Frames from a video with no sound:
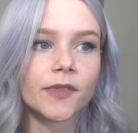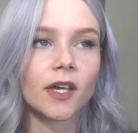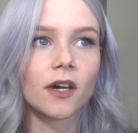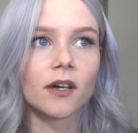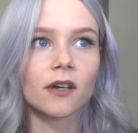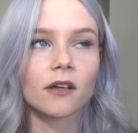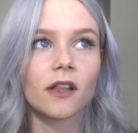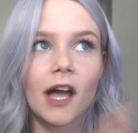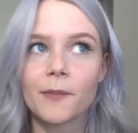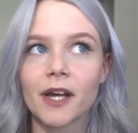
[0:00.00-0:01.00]
the
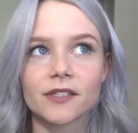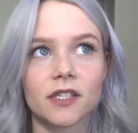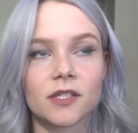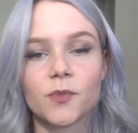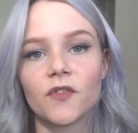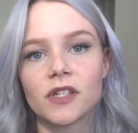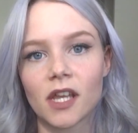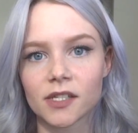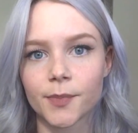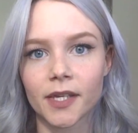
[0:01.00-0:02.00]
climax of this movie
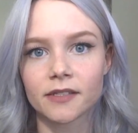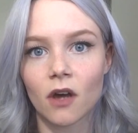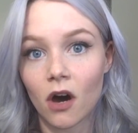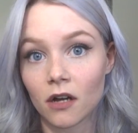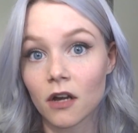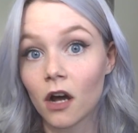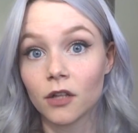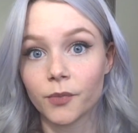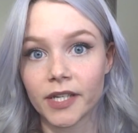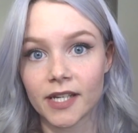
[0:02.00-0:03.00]
takes place on
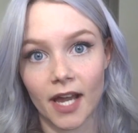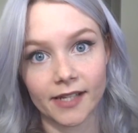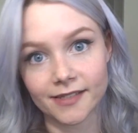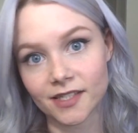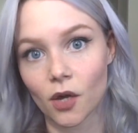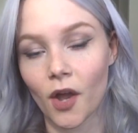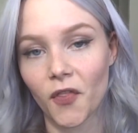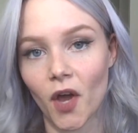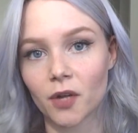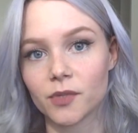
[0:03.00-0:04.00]
Halloween night, so I
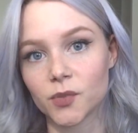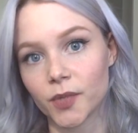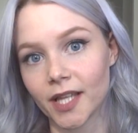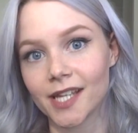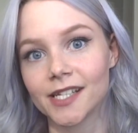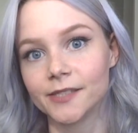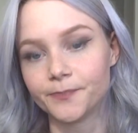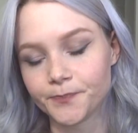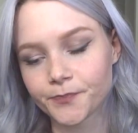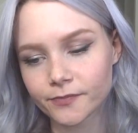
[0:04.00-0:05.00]
thought it was
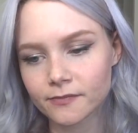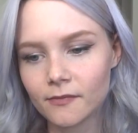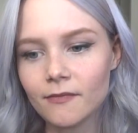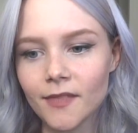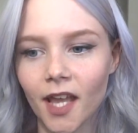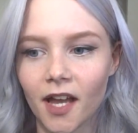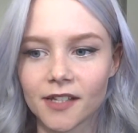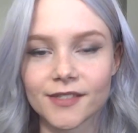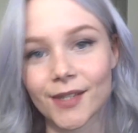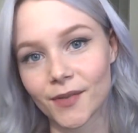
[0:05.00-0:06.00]
related.
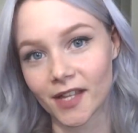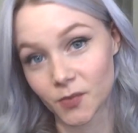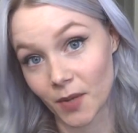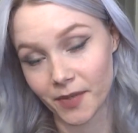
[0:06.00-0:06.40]
So that's why I